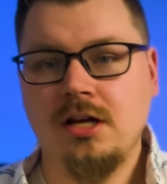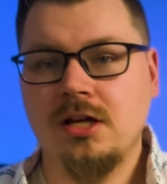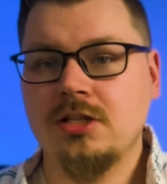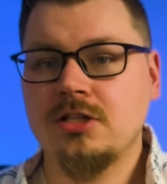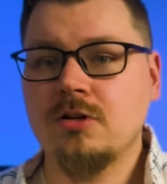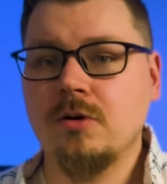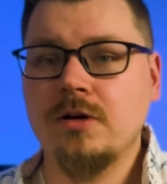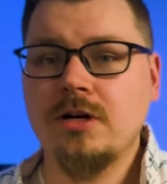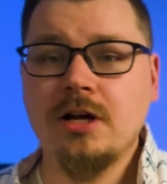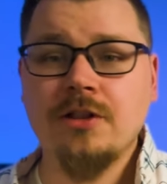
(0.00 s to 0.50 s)

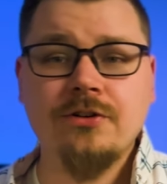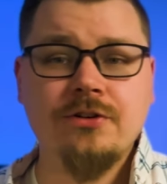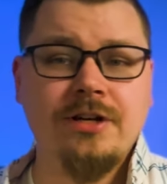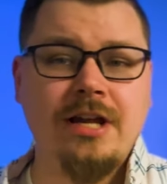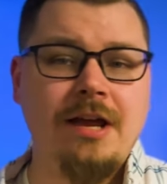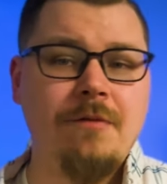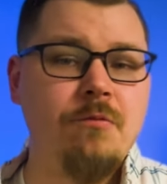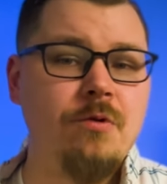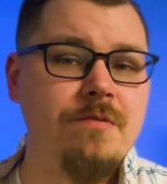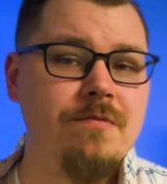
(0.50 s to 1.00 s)
So another
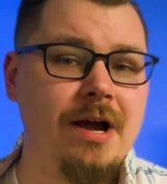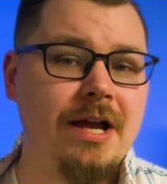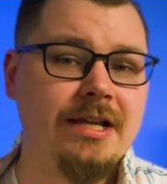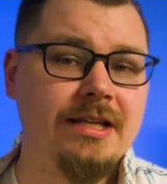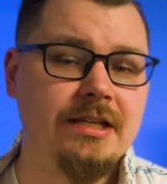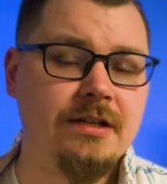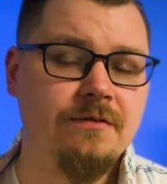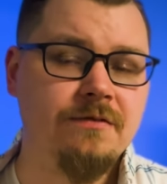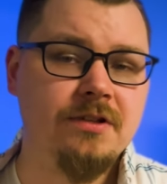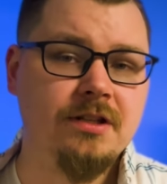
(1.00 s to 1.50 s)
name we
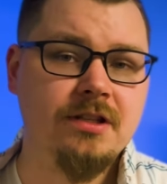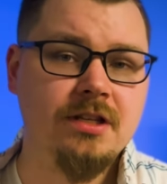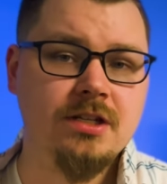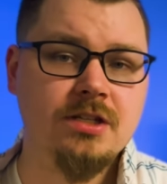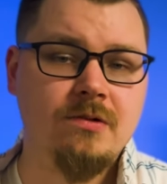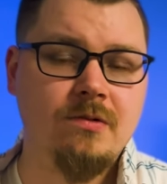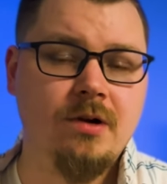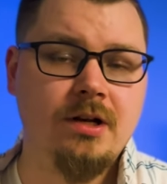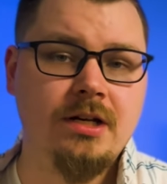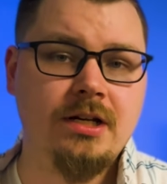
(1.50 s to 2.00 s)
might give to
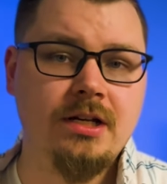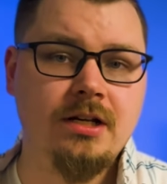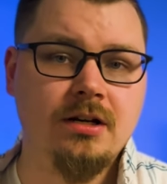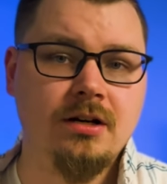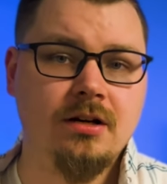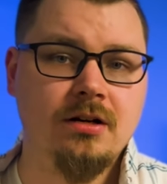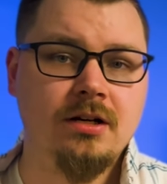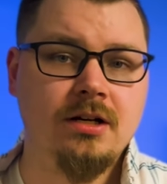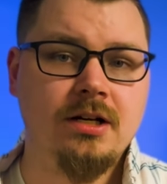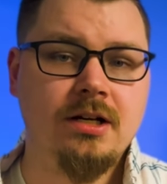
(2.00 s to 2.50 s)
this one
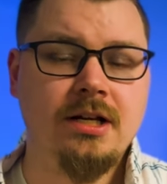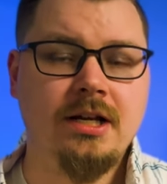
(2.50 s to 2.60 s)
here